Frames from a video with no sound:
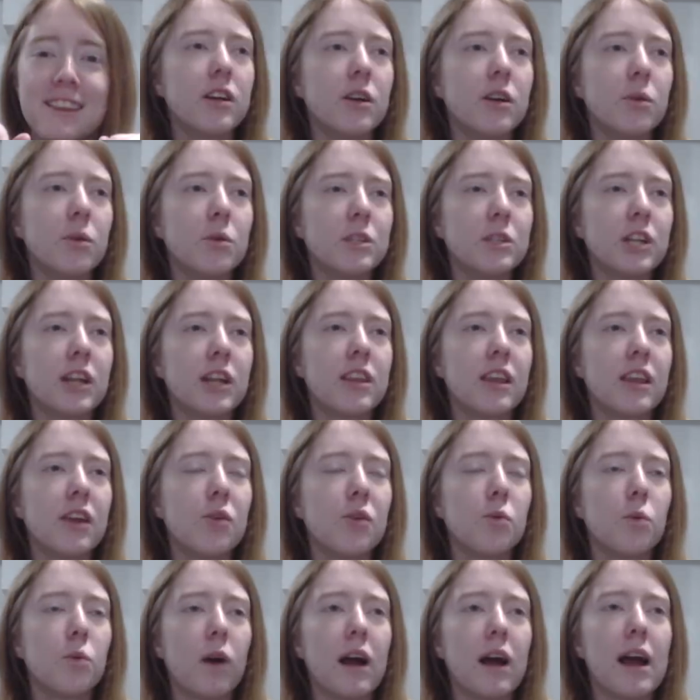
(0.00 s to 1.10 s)
Which I think
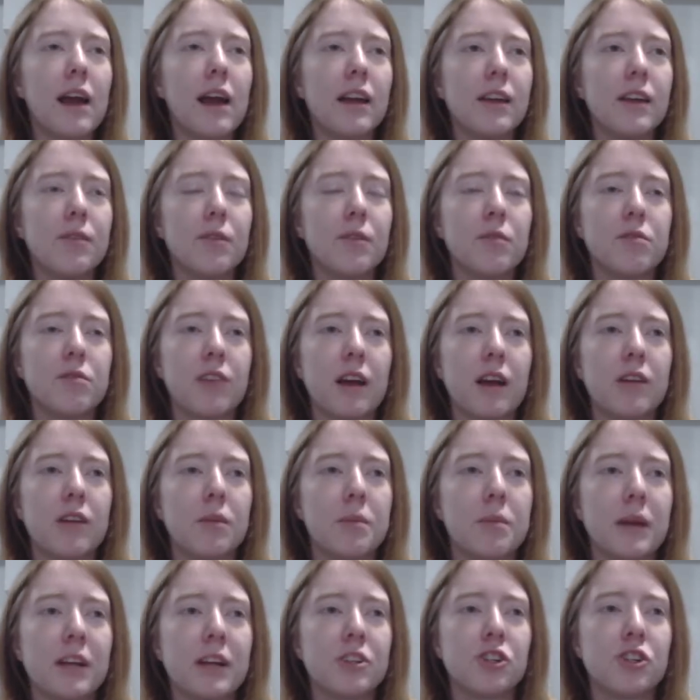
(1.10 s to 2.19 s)
why I even found a
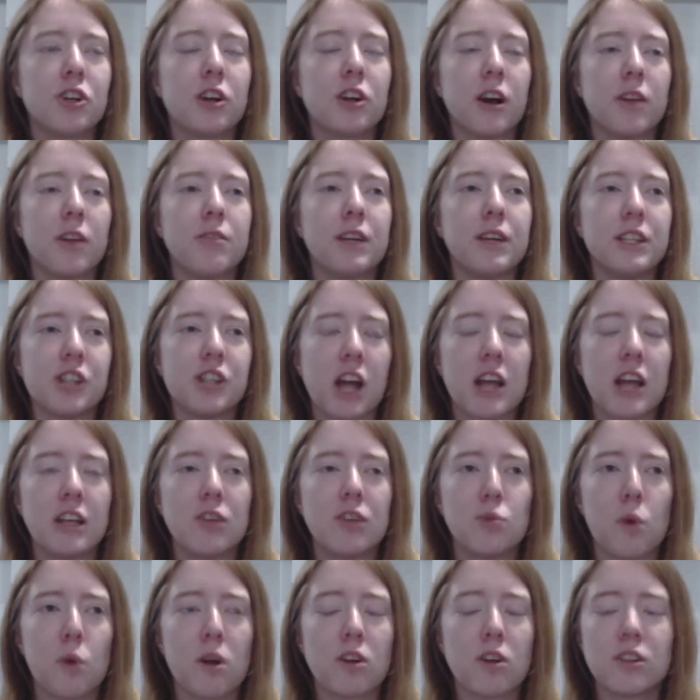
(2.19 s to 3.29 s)
picture of a Chinese
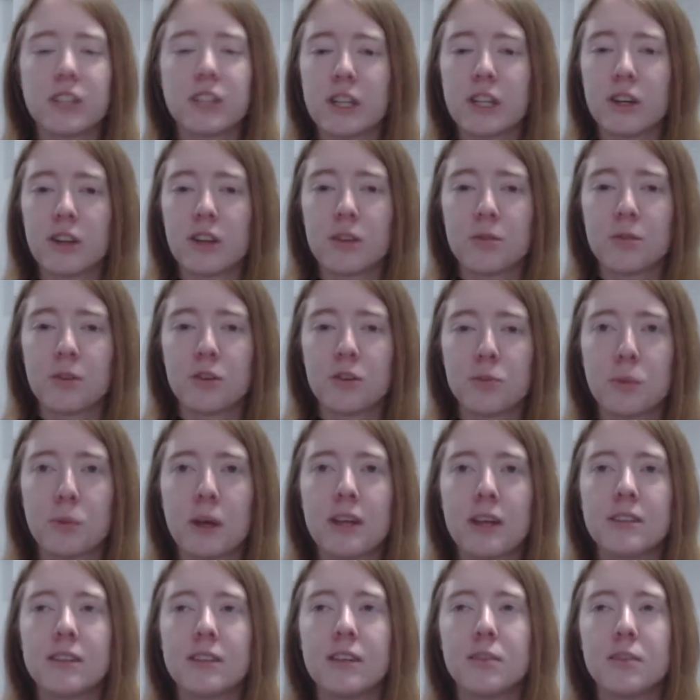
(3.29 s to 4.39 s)
water deer in the first
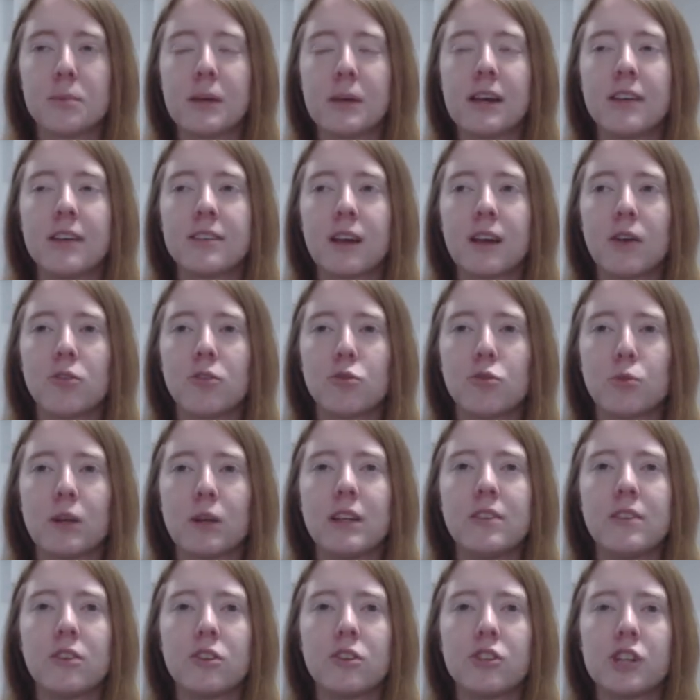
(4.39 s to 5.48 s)
place is because I was
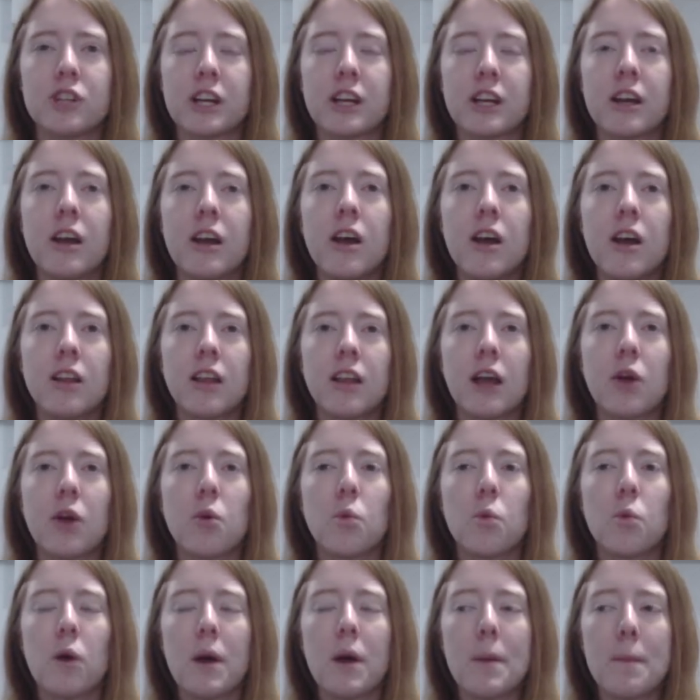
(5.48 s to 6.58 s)
researching like
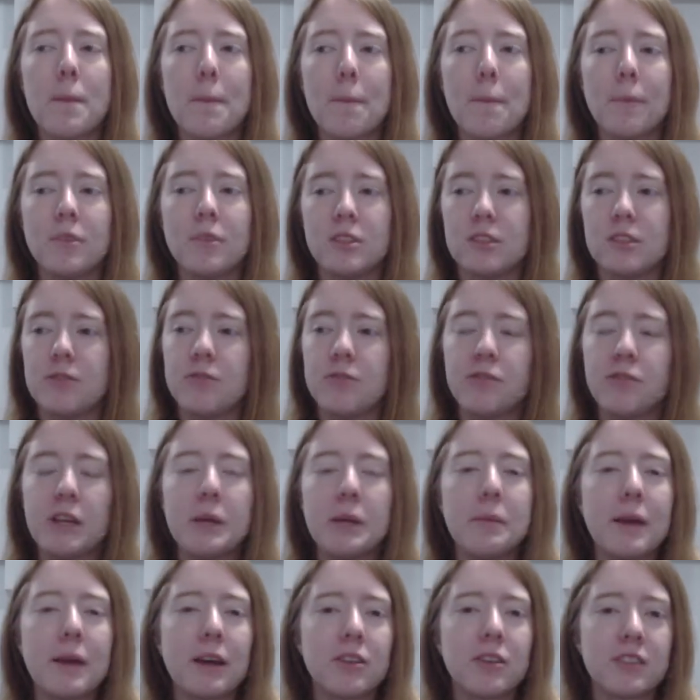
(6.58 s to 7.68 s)
what
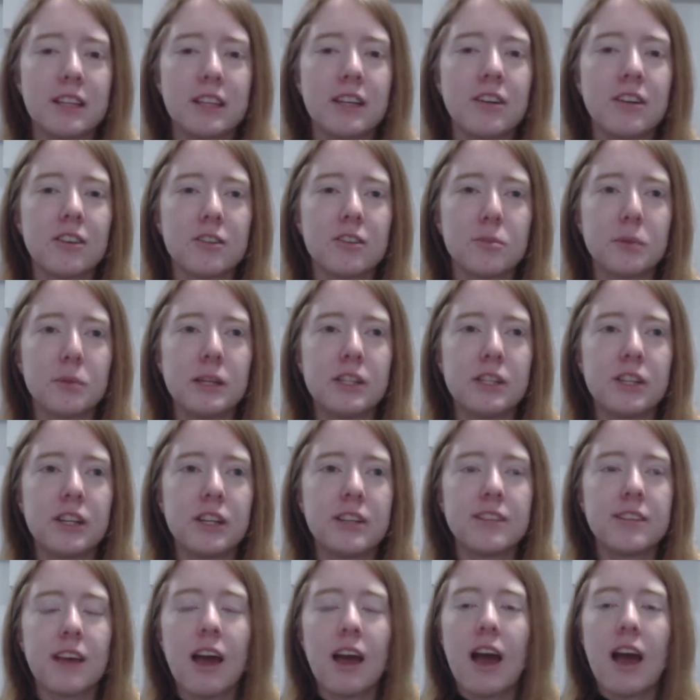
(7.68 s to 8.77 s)
female deer
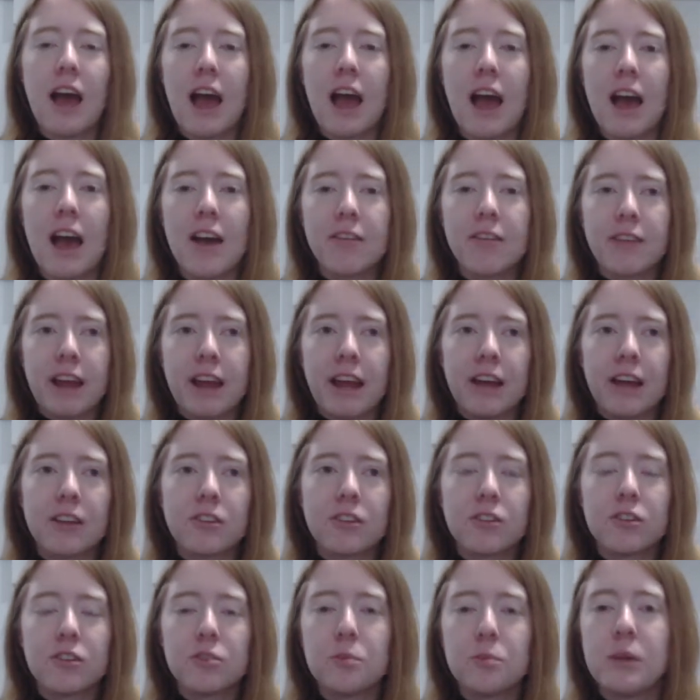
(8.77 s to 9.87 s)
species have
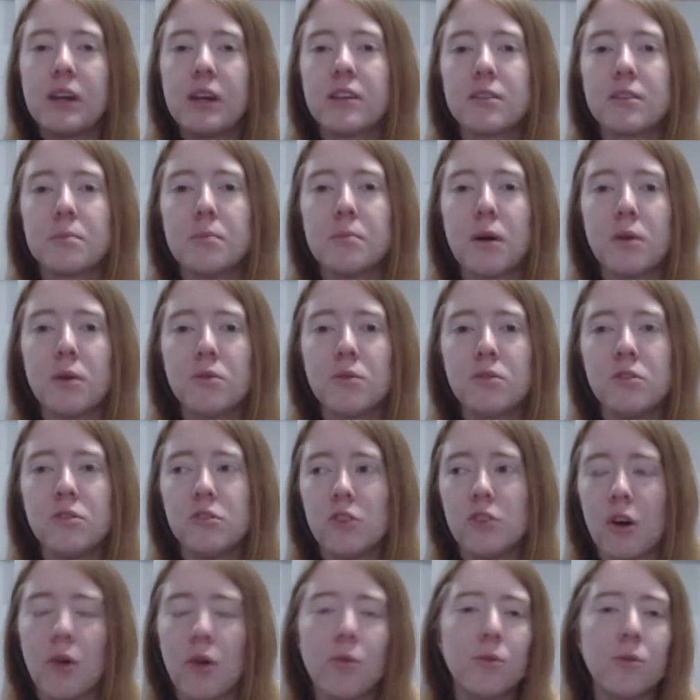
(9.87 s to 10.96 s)
antlers because most
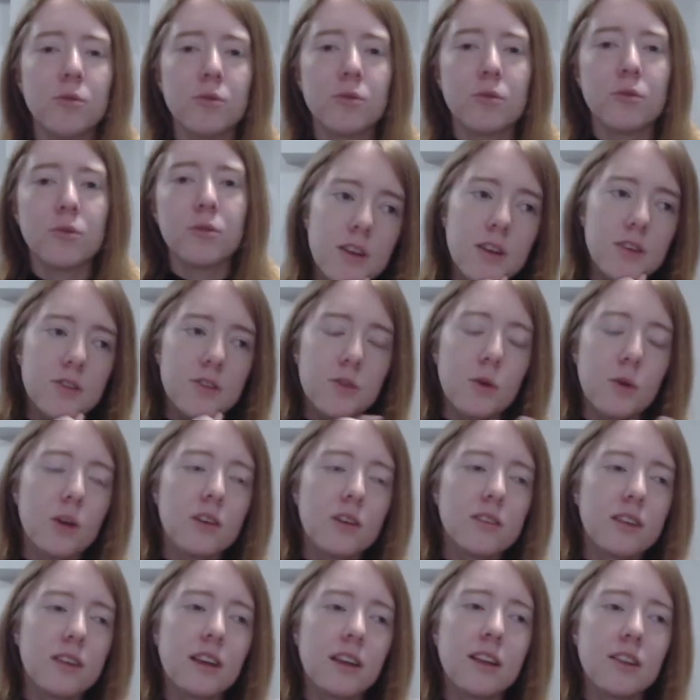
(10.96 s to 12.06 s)
don't so I
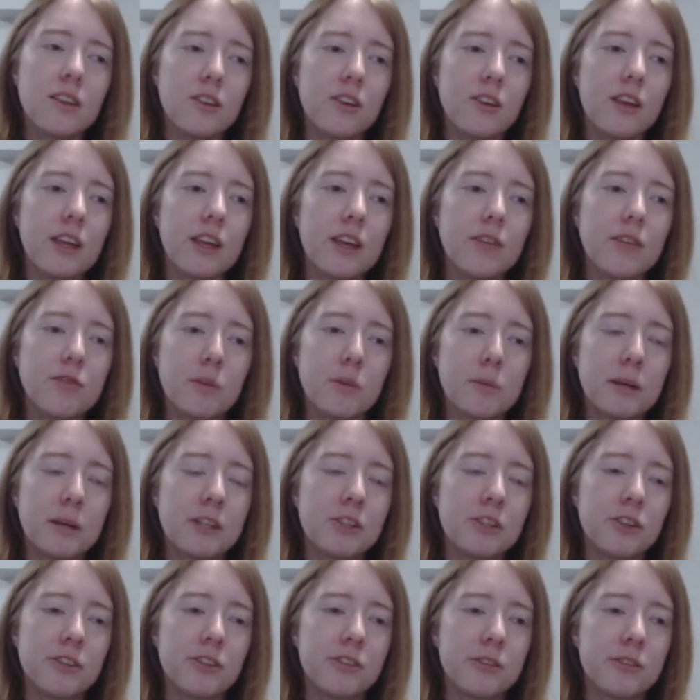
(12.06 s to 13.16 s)
was like looking for
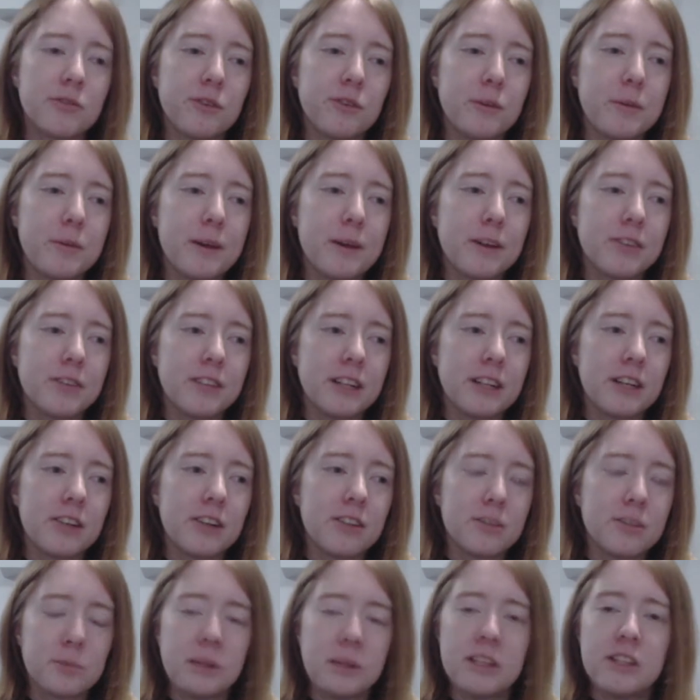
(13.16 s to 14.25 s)
pictures of female deer
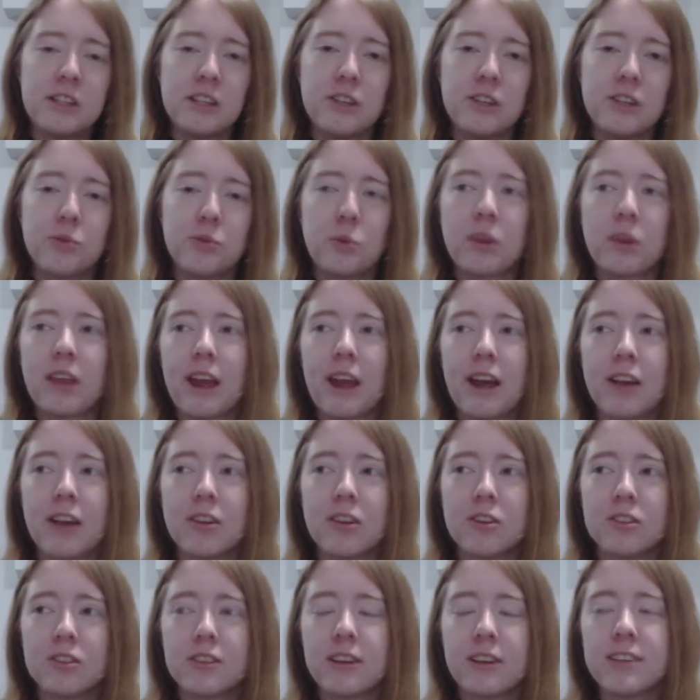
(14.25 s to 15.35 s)
species with
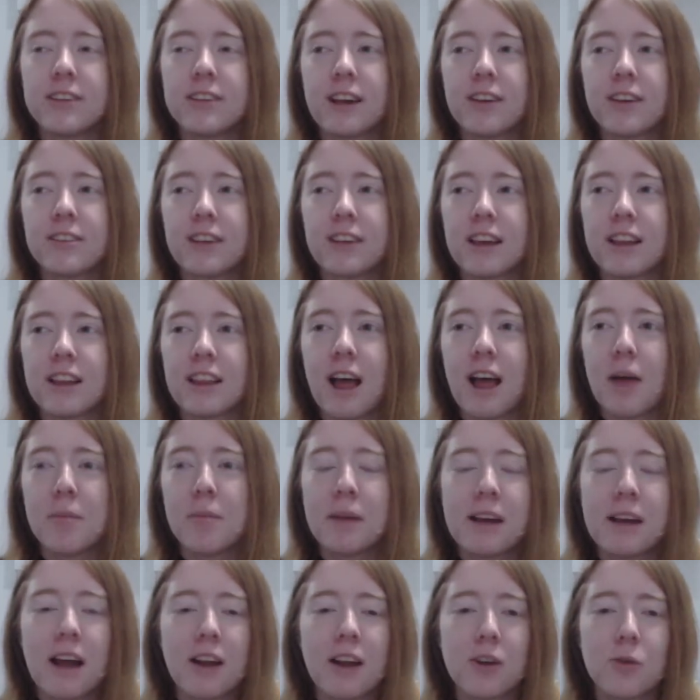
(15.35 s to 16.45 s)
antlers because I was like that'd be
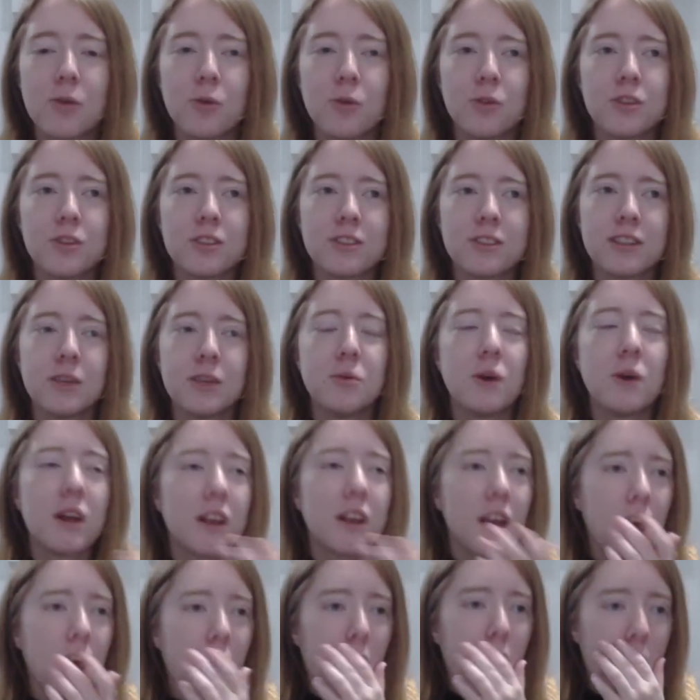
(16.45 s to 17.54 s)
kind of cool to see one.
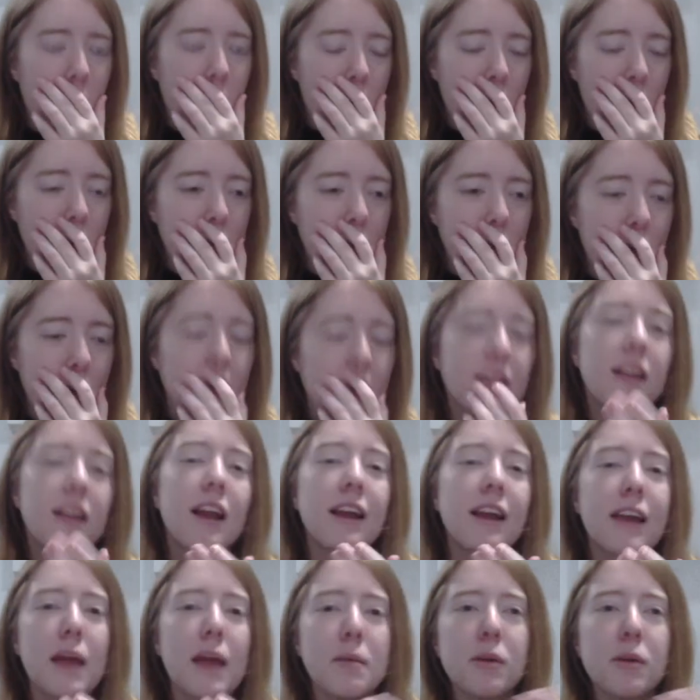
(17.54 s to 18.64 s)
Um, and then I
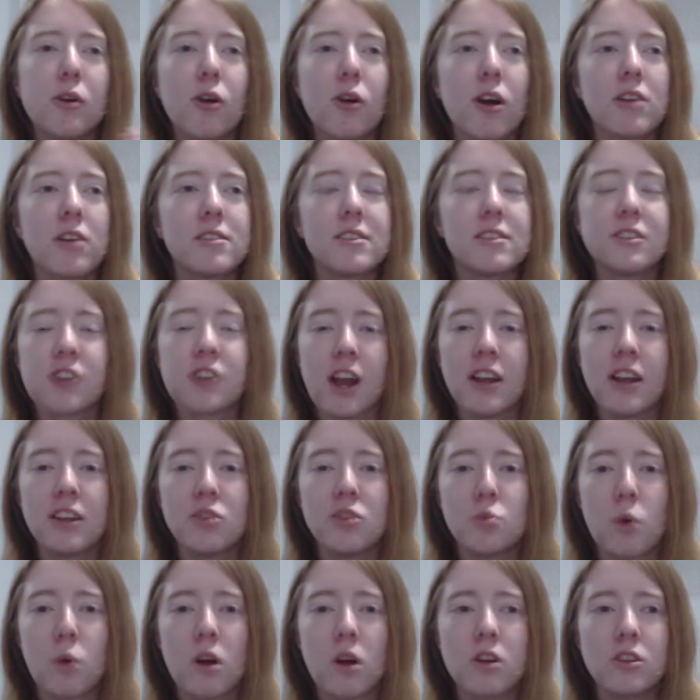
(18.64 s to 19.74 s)
came across the Chinese
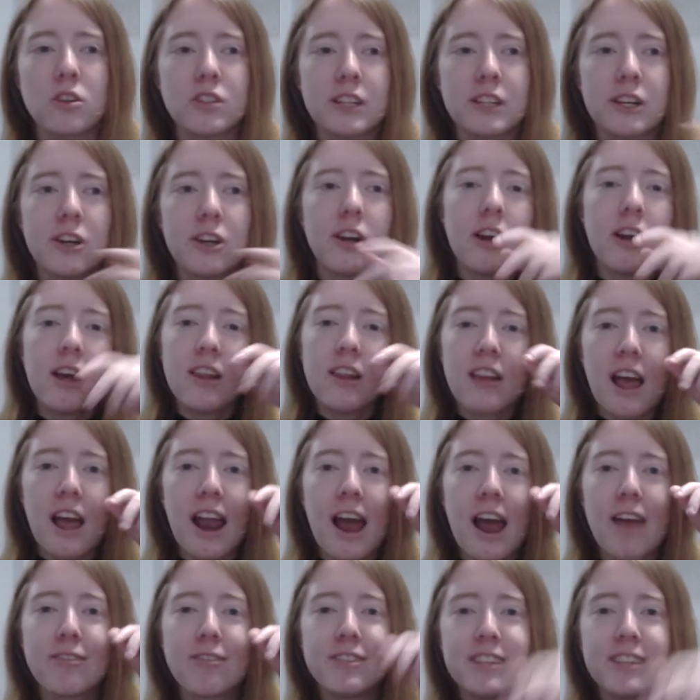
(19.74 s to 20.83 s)
water deer that
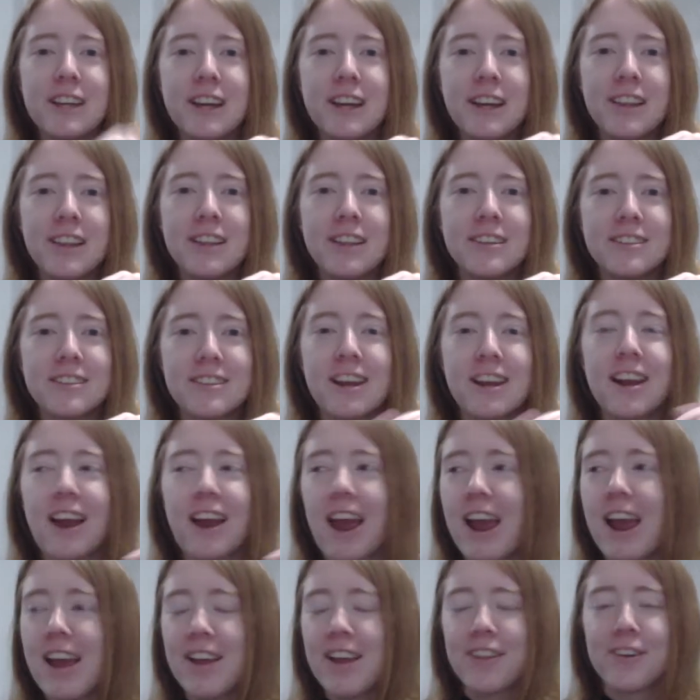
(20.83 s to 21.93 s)
have teeth instead of
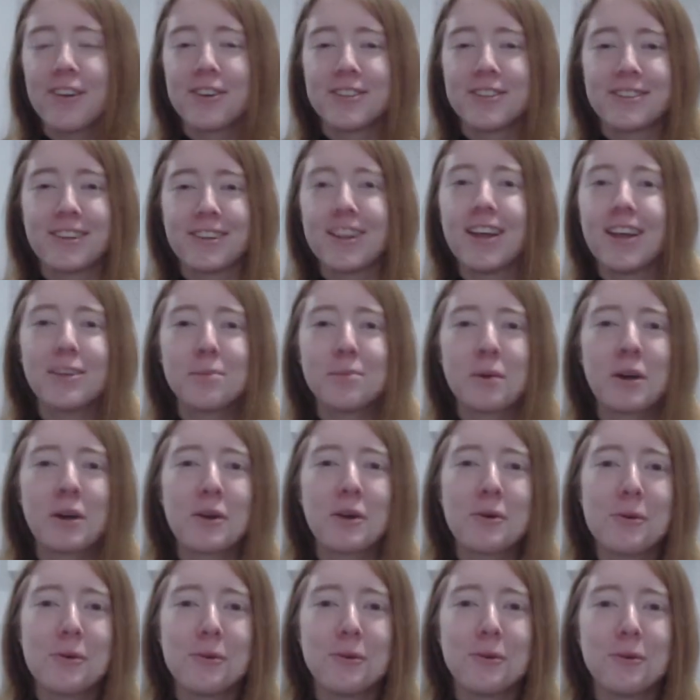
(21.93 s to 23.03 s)
antlers and that's pretty
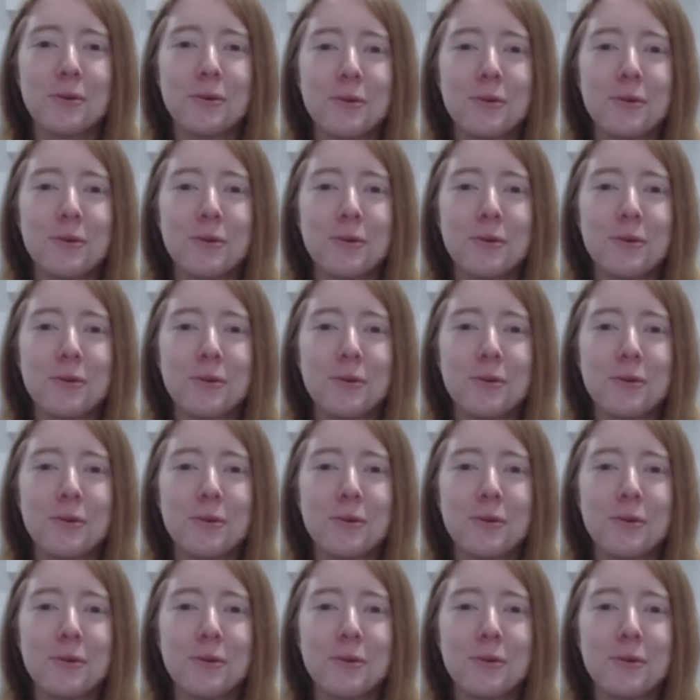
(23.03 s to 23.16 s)
cool.